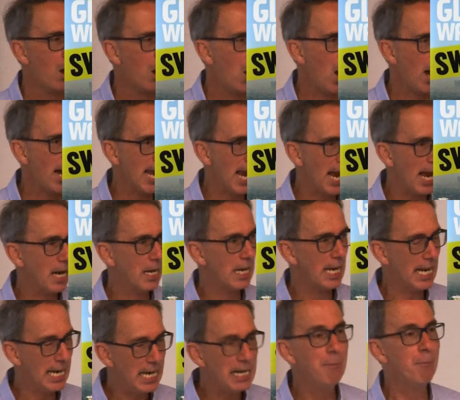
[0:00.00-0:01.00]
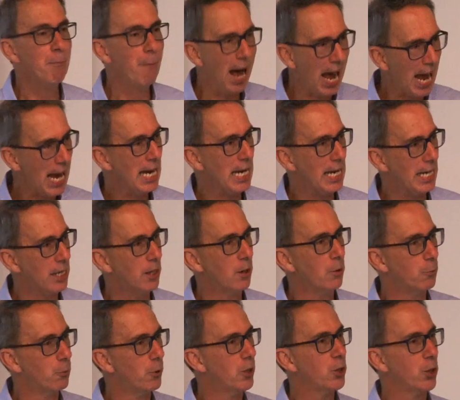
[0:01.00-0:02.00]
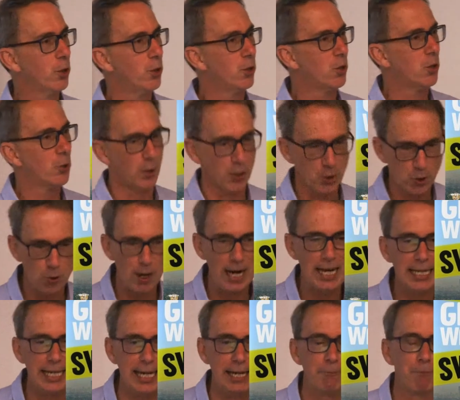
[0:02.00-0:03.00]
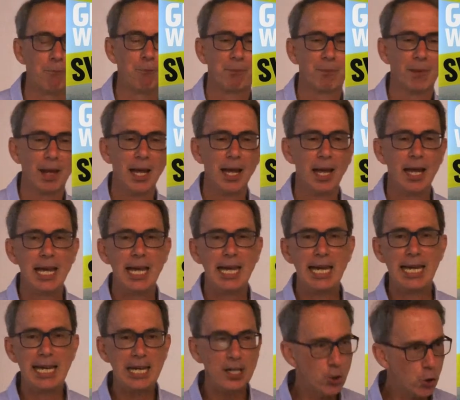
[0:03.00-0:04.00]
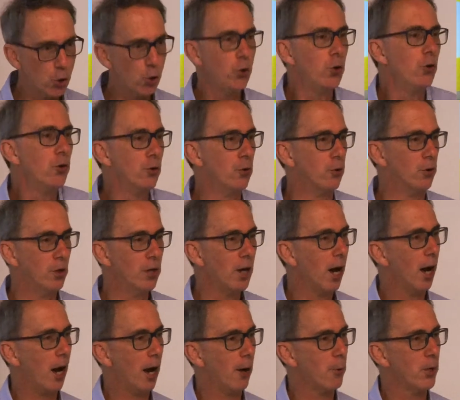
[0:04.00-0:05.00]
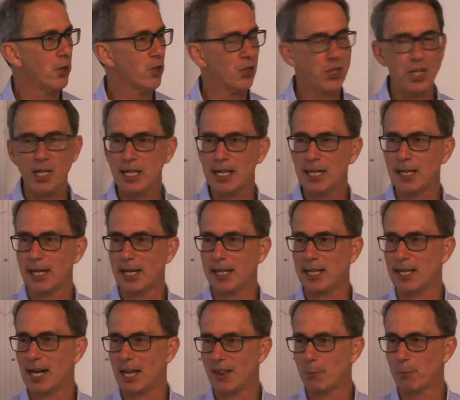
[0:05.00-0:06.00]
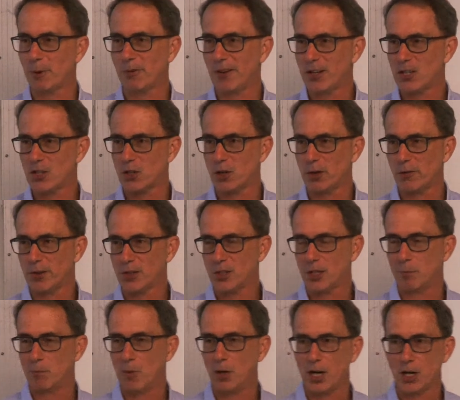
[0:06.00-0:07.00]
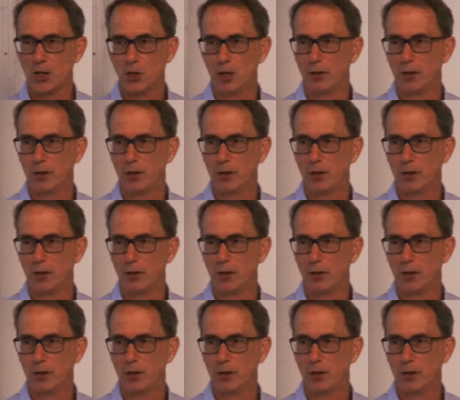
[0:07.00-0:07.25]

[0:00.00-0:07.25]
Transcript: I had in May returned to Australia. In June, I was sitting in another professor's office at Monash